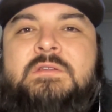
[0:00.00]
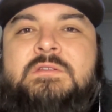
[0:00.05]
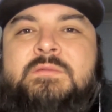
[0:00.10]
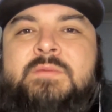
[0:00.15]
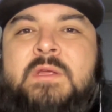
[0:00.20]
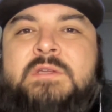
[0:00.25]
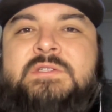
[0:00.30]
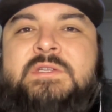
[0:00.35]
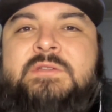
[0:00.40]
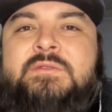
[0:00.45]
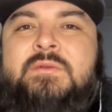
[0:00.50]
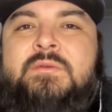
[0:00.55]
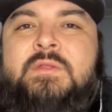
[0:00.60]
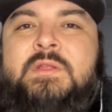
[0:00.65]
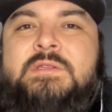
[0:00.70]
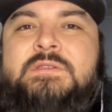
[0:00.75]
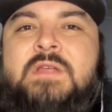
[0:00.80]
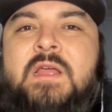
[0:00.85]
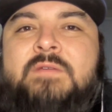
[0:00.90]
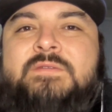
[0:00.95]
especially through
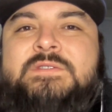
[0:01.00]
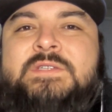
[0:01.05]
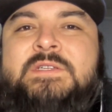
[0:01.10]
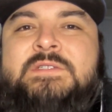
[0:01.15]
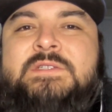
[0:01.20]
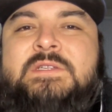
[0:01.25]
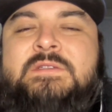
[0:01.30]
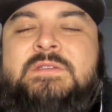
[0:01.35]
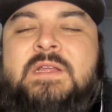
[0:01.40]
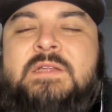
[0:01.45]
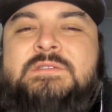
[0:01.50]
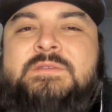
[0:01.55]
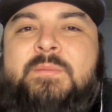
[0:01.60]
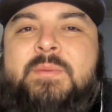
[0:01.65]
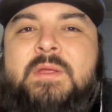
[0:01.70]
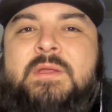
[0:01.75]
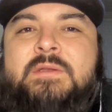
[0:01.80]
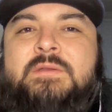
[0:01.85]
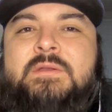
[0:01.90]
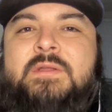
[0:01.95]
this offseason that's
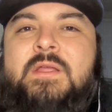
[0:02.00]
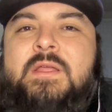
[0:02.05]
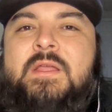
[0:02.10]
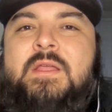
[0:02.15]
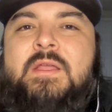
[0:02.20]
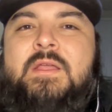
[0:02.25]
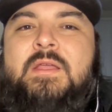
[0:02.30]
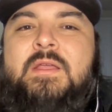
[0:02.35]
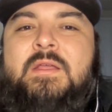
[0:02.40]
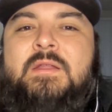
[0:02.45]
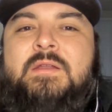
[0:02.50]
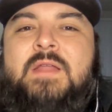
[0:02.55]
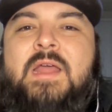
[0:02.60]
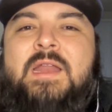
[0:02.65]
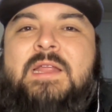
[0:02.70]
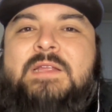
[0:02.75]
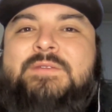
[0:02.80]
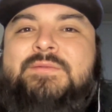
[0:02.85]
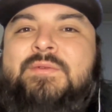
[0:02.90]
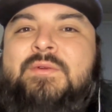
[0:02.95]
been
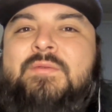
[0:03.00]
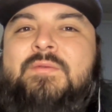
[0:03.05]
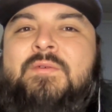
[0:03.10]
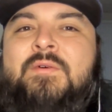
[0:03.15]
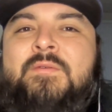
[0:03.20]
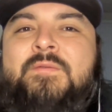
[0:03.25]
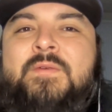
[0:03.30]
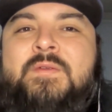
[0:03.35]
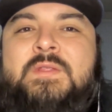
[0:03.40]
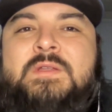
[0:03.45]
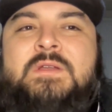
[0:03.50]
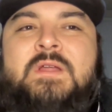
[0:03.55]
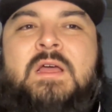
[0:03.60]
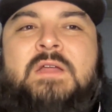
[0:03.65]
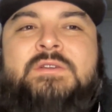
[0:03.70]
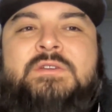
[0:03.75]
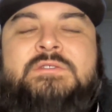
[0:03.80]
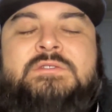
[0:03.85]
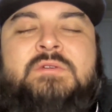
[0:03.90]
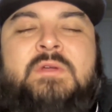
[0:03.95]
not as fruitful for the Dodgers.